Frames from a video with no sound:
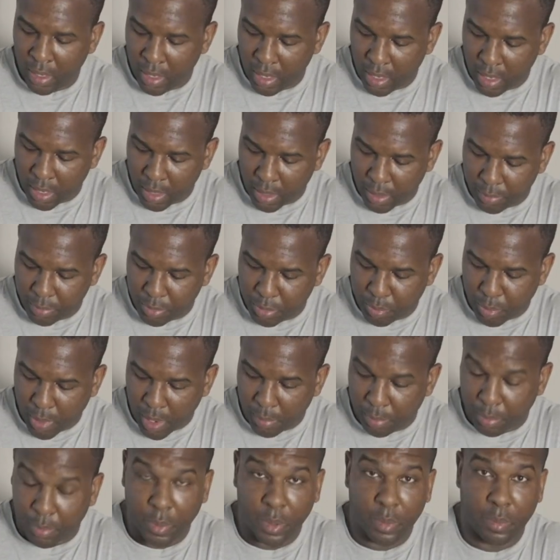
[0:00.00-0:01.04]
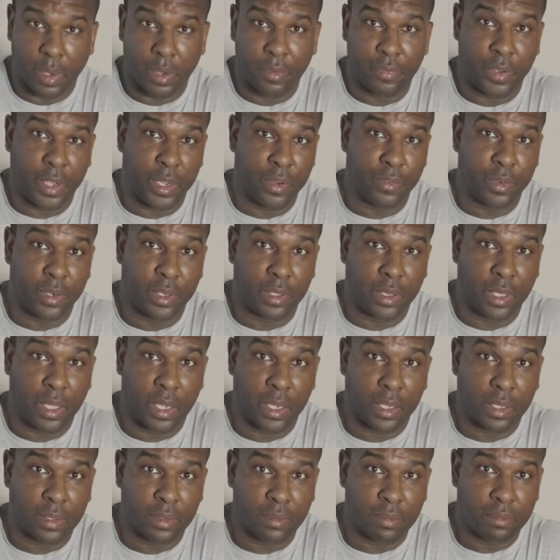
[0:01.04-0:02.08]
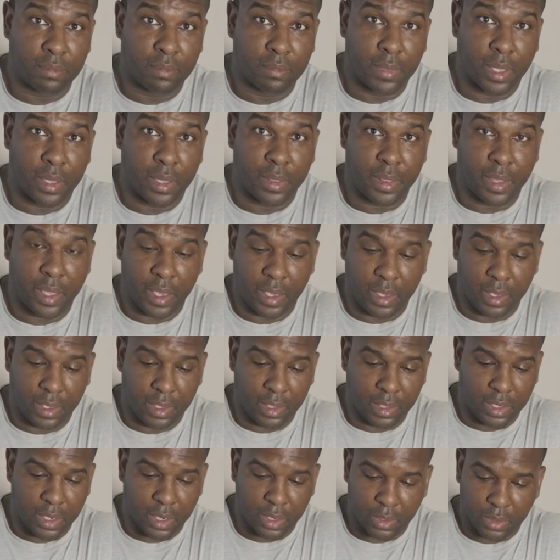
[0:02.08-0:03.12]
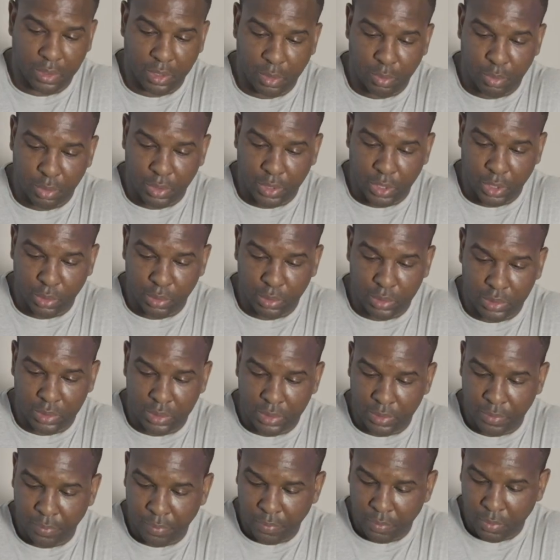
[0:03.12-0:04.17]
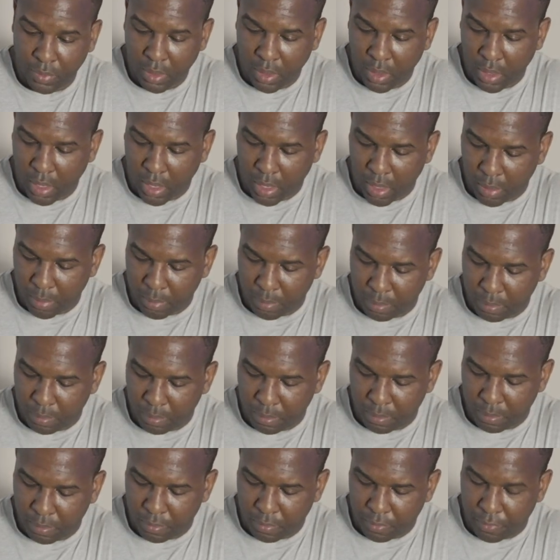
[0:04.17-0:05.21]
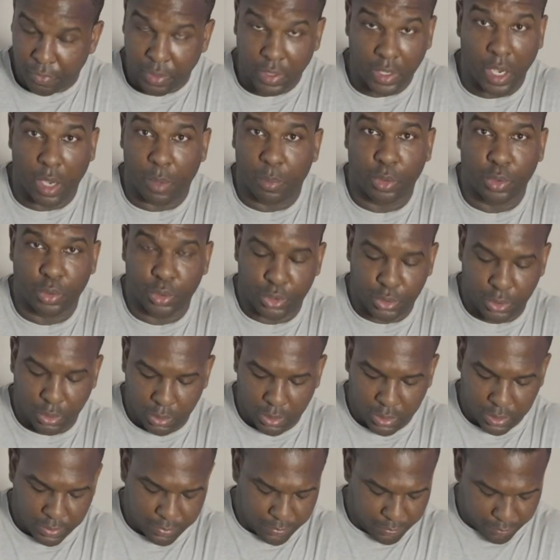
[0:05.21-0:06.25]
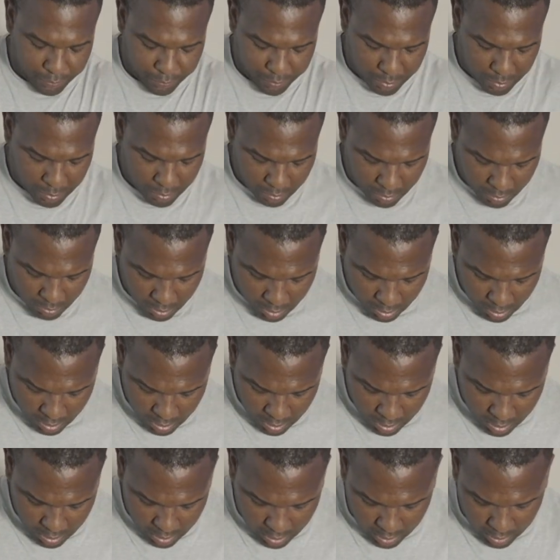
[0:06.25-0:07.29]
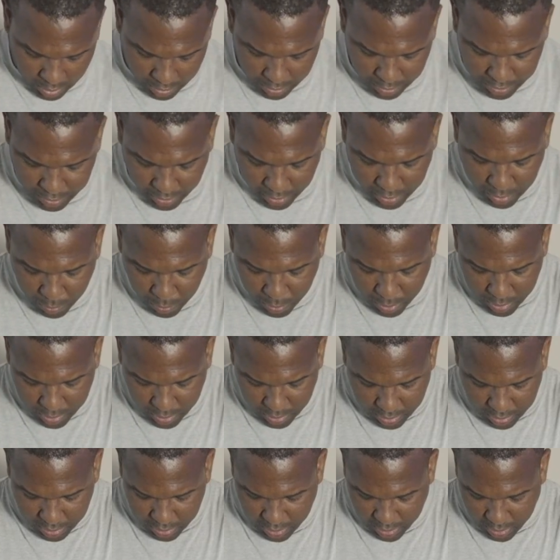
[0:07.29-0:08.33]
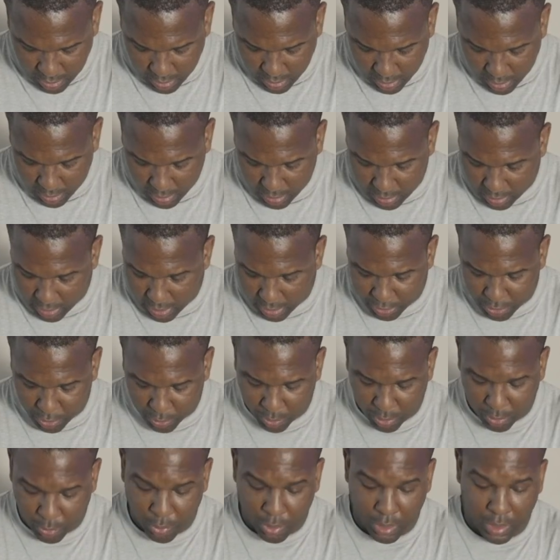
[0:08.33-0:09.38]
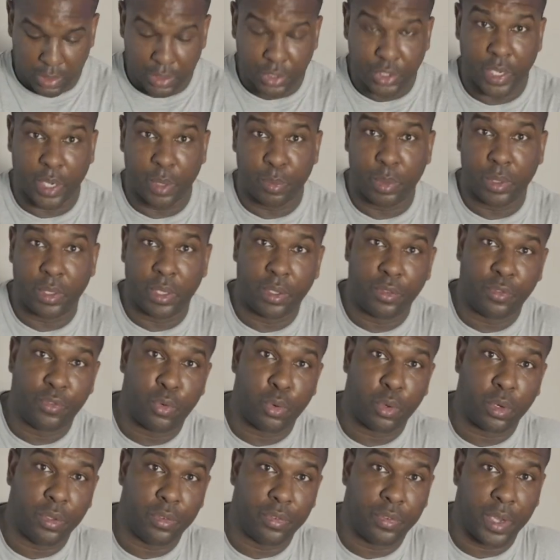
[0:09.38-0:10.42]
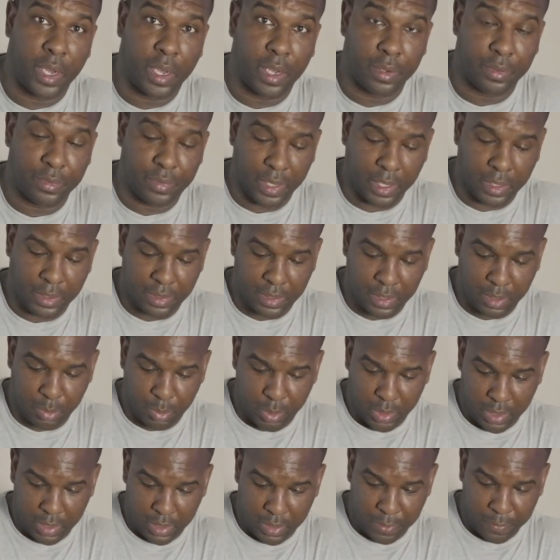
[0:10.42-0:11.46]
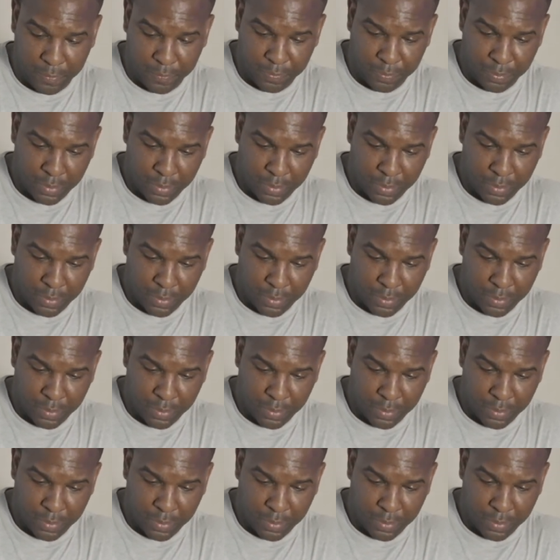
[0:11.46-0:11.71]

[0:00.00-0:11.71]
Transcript: It's probably my favorite Glock that they currently produce. Phenomenal shooter. The second one is the Glock 21, chambered in 45 ACP.